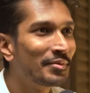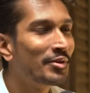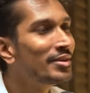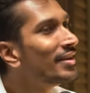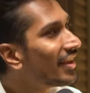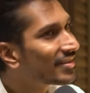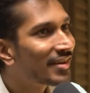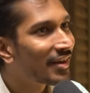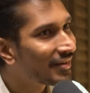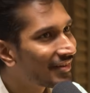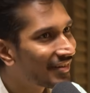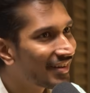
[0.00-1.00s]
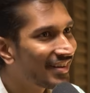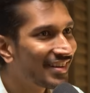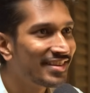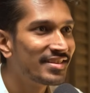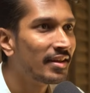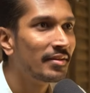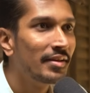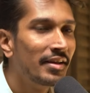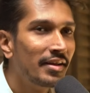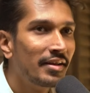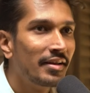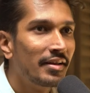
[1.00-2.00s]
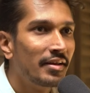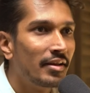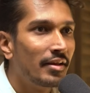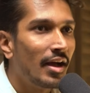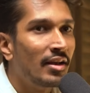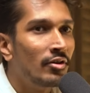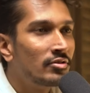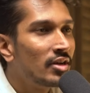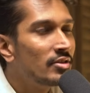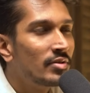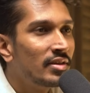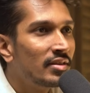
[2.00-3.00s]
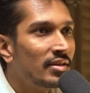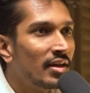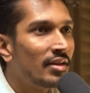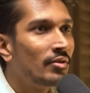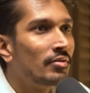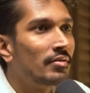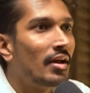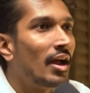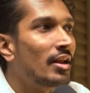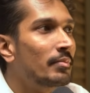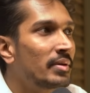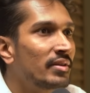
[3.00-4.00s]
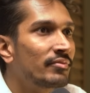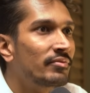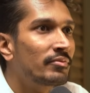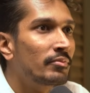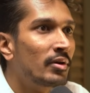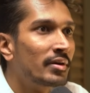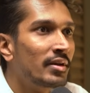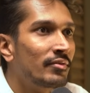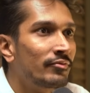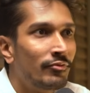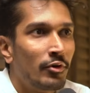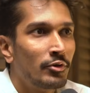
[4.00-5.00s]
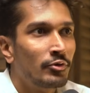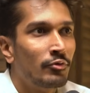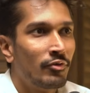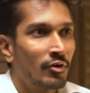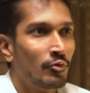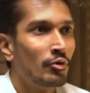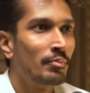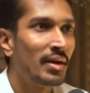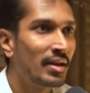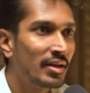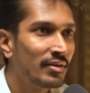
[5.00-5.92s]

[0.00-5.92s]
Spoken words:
Because he likes title, right? He's like, I'll not charge you anything. I'll be working for you for whole my